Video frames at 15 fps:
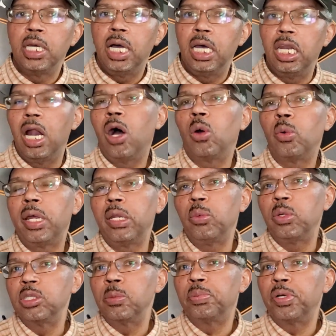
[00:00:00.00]
It already
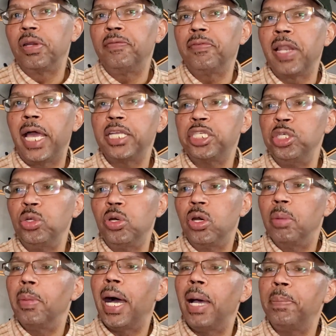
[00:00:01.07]
was a pretty flat shooter,
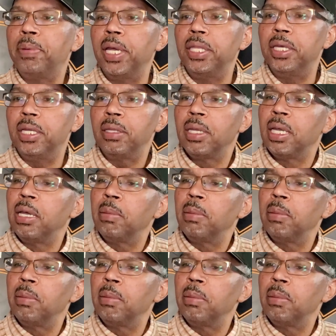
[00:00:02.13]
in my opinion.